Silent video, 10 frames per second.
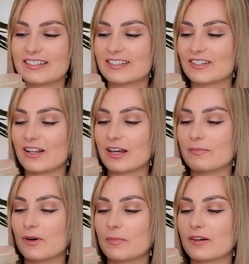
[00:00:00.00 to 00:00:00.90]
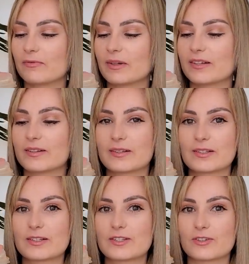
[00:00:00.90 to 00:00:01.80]
just saw that moment of me
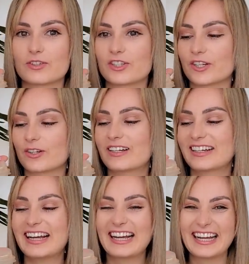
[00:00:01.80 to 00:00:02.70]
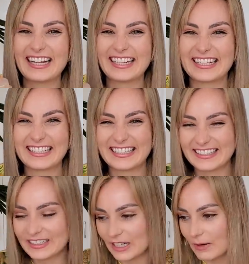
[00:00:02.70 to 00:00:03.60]
searching.
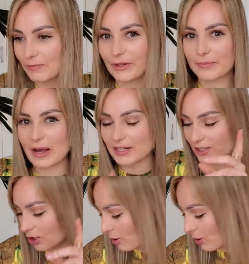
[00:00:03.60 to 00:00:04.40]
Play it back slow